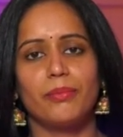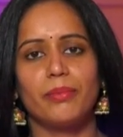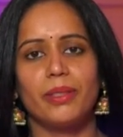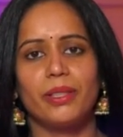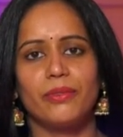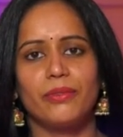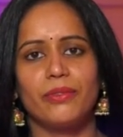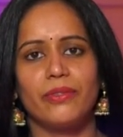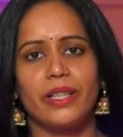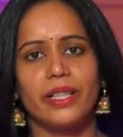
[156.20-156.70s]

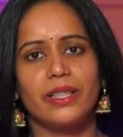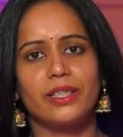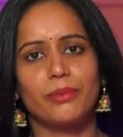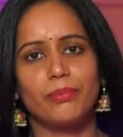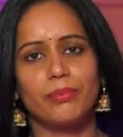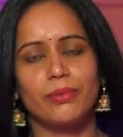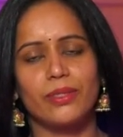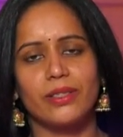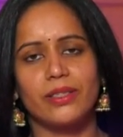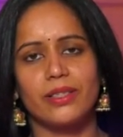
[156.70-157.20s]
big
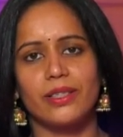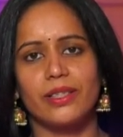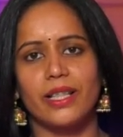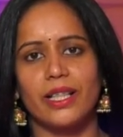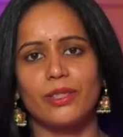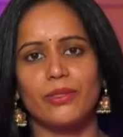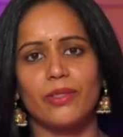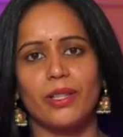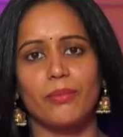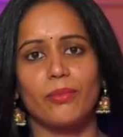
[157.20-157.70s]
waste person.
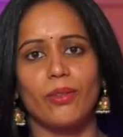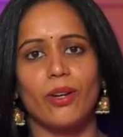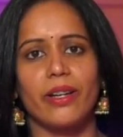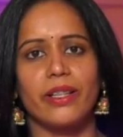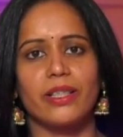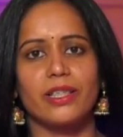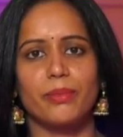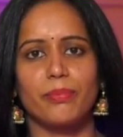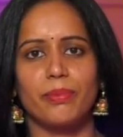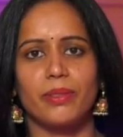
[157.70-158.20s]
That's why I'm
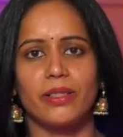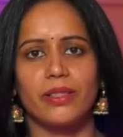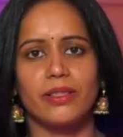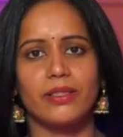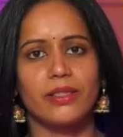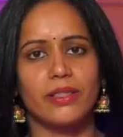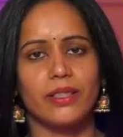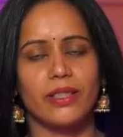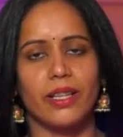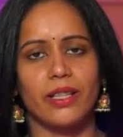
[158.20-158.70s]
not
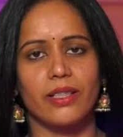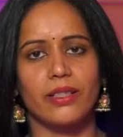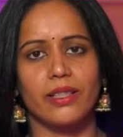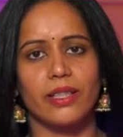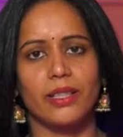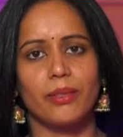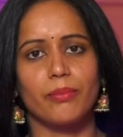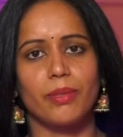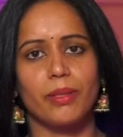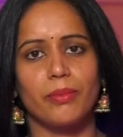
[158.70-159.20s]
experiencing
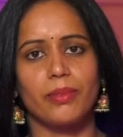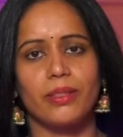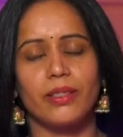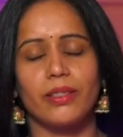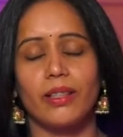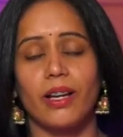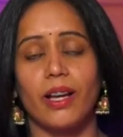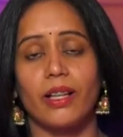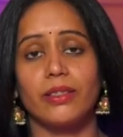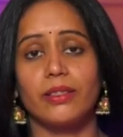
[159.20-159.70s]
anything.
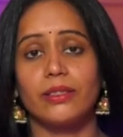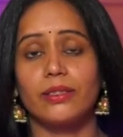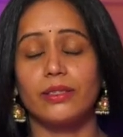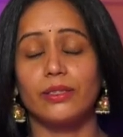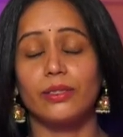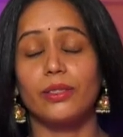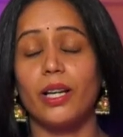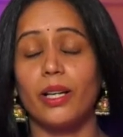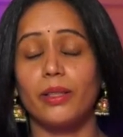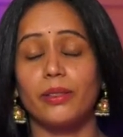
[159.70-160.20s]
Maybe
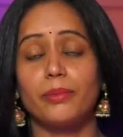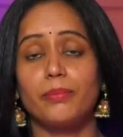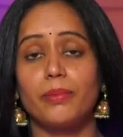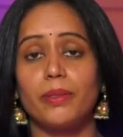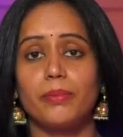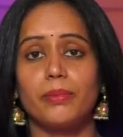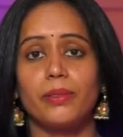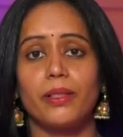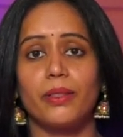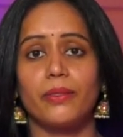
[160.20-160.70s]
other
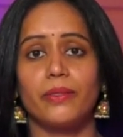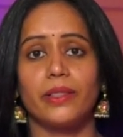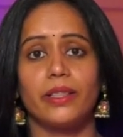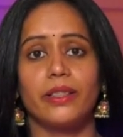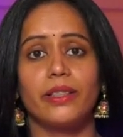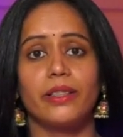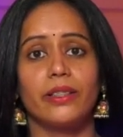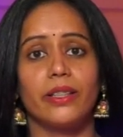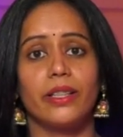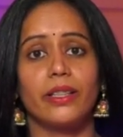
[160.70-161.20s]
people are
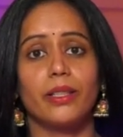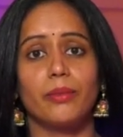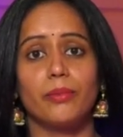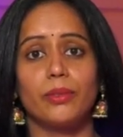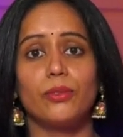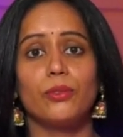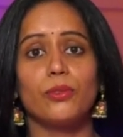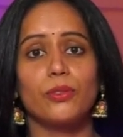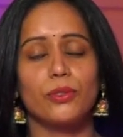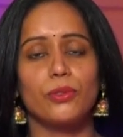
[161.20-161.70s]
very great. I
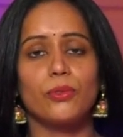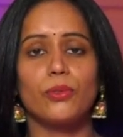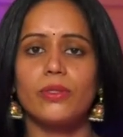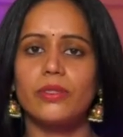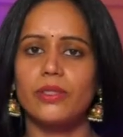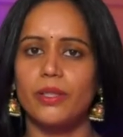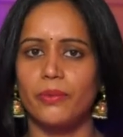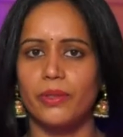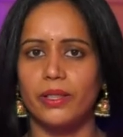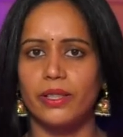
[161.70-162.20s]
mean, those
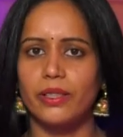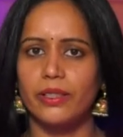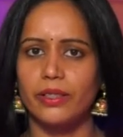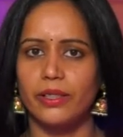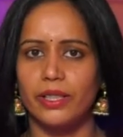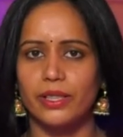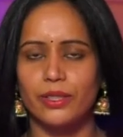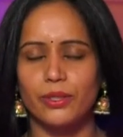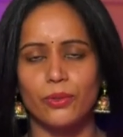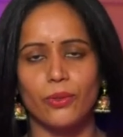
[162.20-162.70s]
souls are very
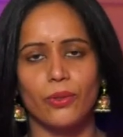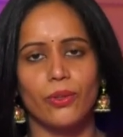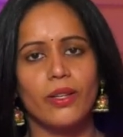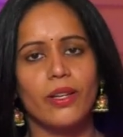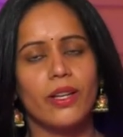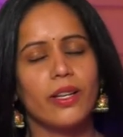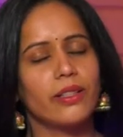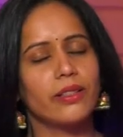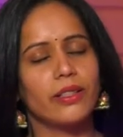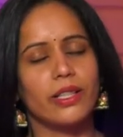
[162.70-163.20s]
great. So
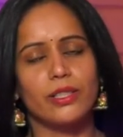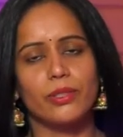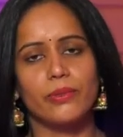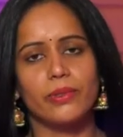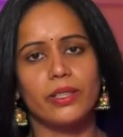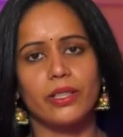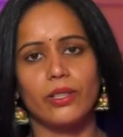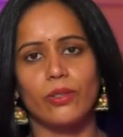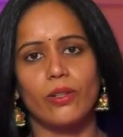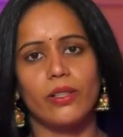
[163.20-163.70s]
that's
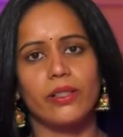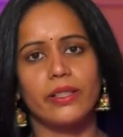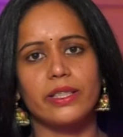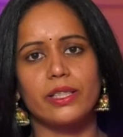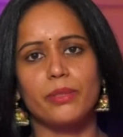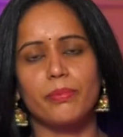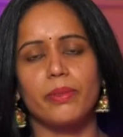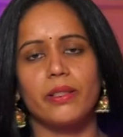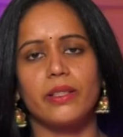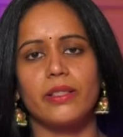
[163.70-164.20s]
why they're all
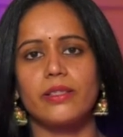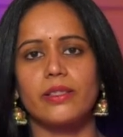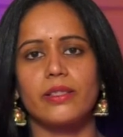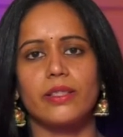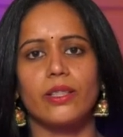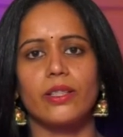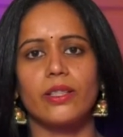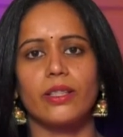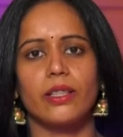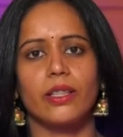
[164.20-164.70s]

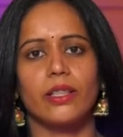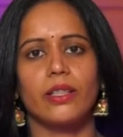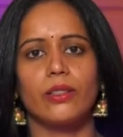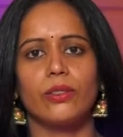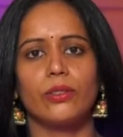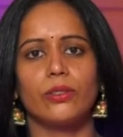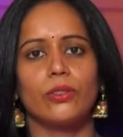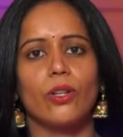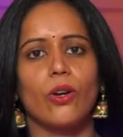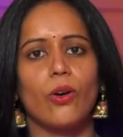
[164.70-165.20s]
experiencing
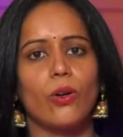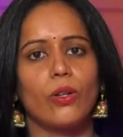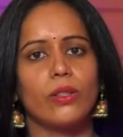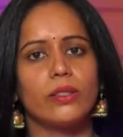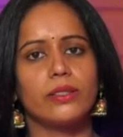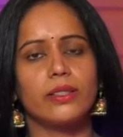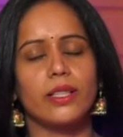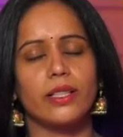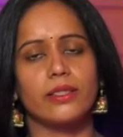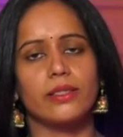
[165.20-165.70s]

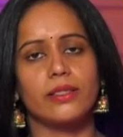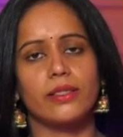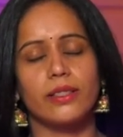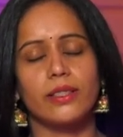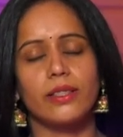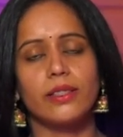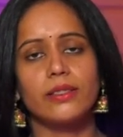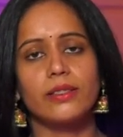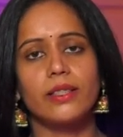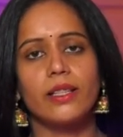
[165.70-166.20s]
all such
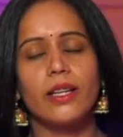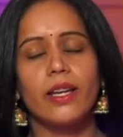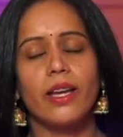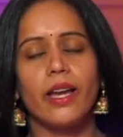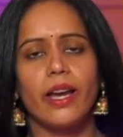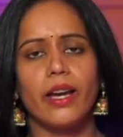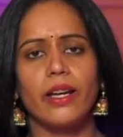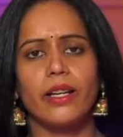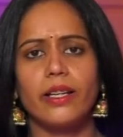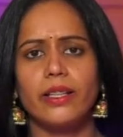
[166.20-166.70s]
things. And
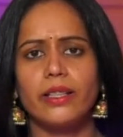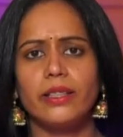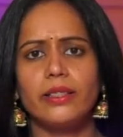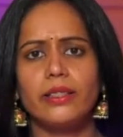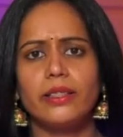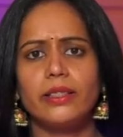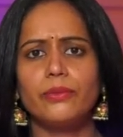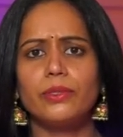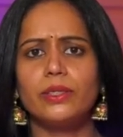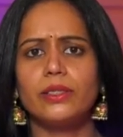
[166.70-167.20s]

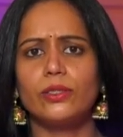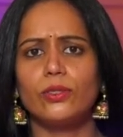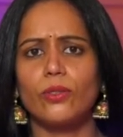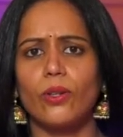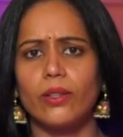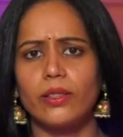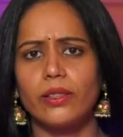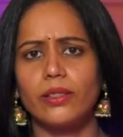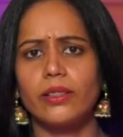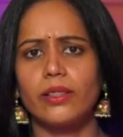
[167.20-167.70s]
I was
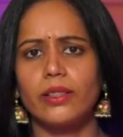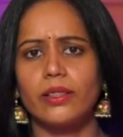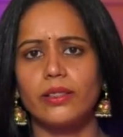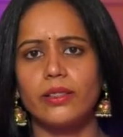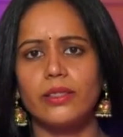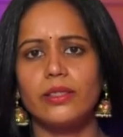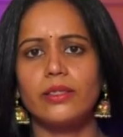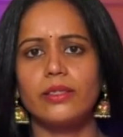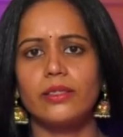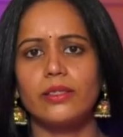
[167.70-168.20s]
talking like
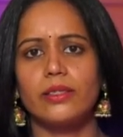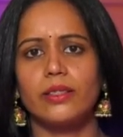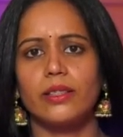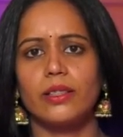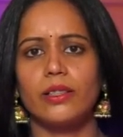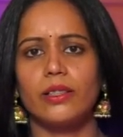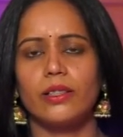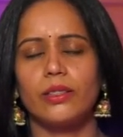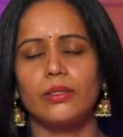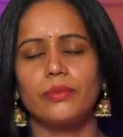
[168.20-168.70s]
this,
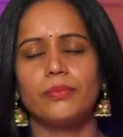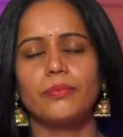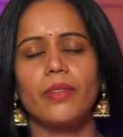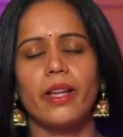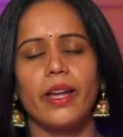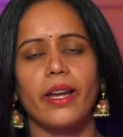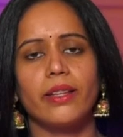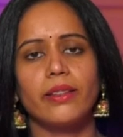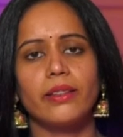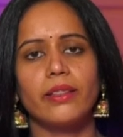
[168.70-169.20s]

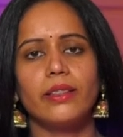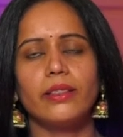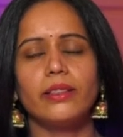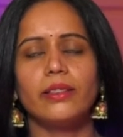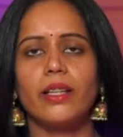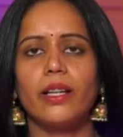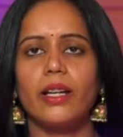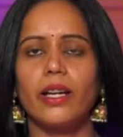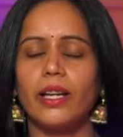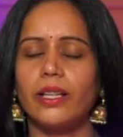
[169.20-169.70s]
and
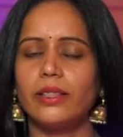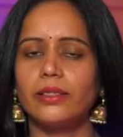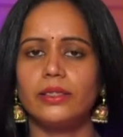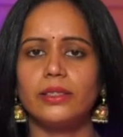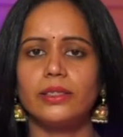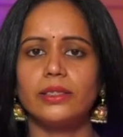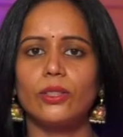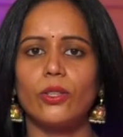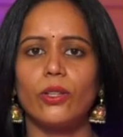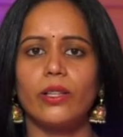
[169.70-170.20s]
then I
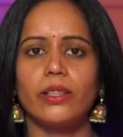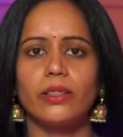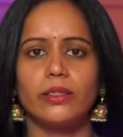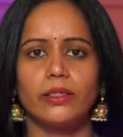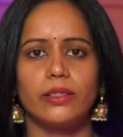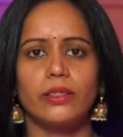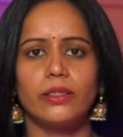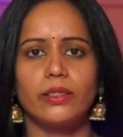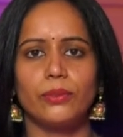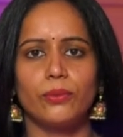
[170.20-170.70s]
just got an
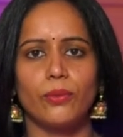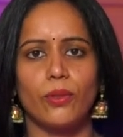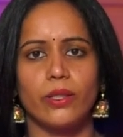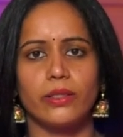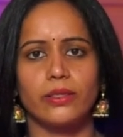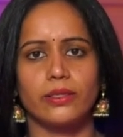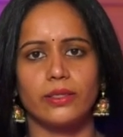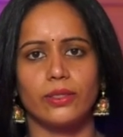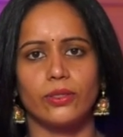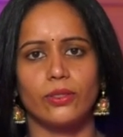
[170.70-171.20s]
inner
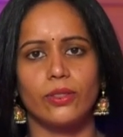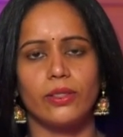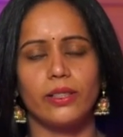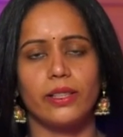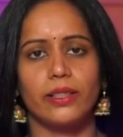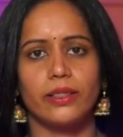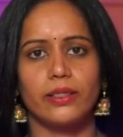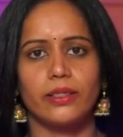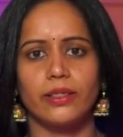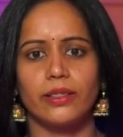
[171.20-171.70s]
voice, you know,
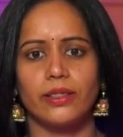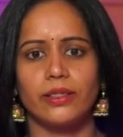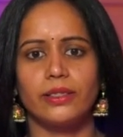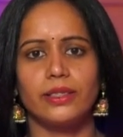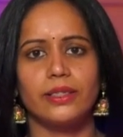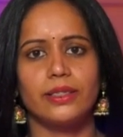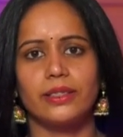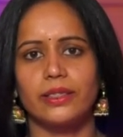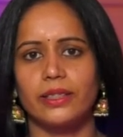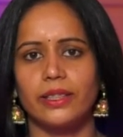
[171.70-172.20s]
like it
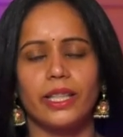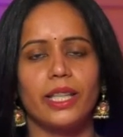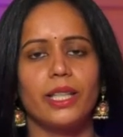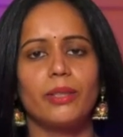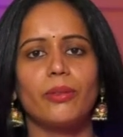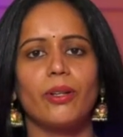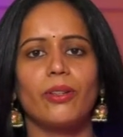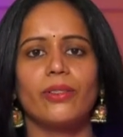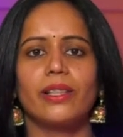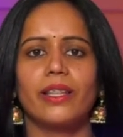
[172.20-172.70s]
just
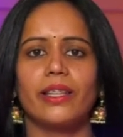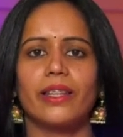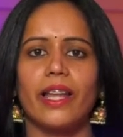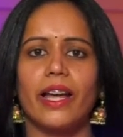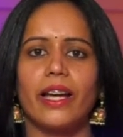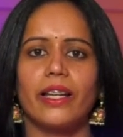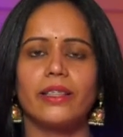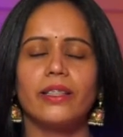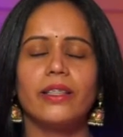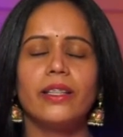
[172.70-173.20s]
came out like
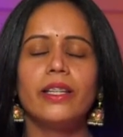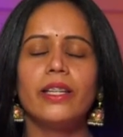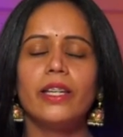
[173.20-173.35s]
that.